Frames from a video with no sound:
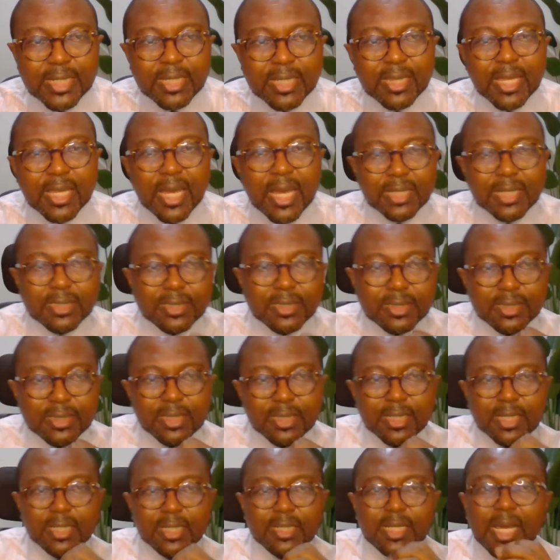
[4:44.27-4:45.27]

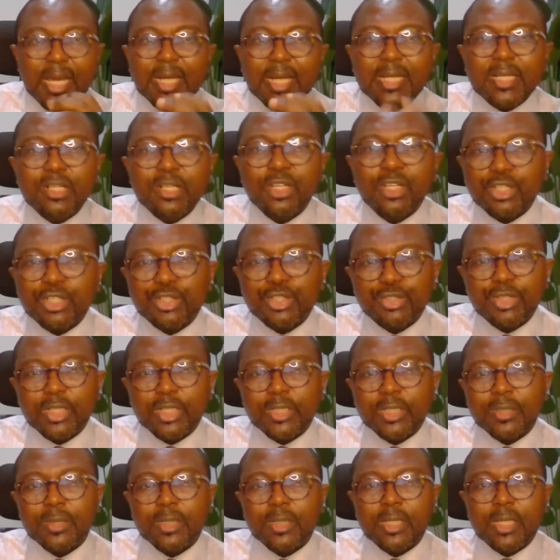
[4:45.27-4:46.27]
that industry.
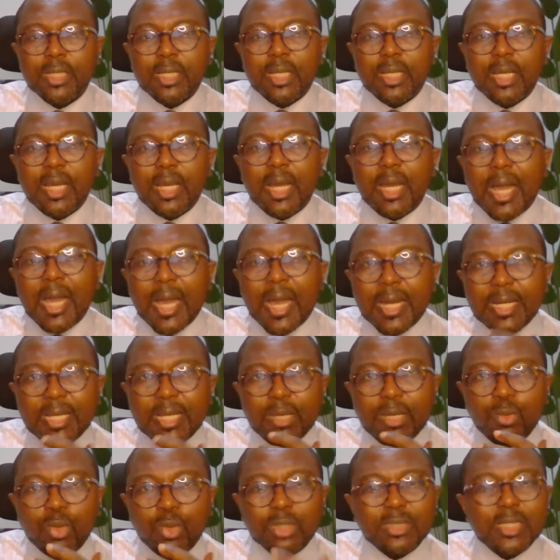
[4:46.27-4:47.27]
And he
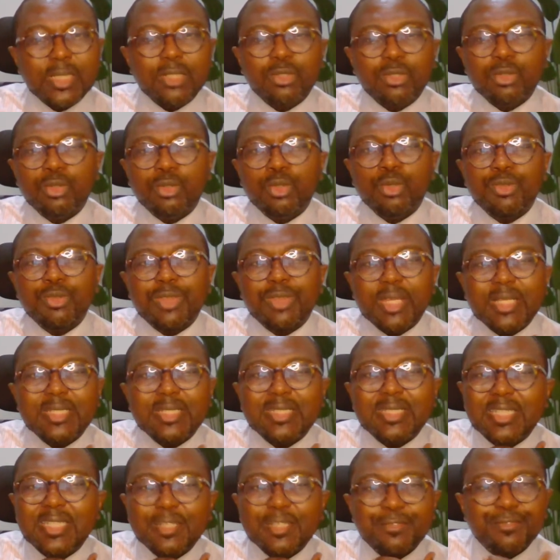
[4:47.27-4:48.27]
wanted to do
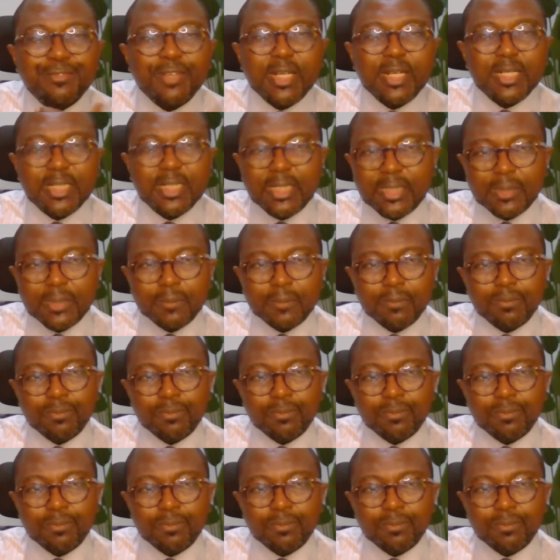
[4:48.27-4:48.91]
things differently.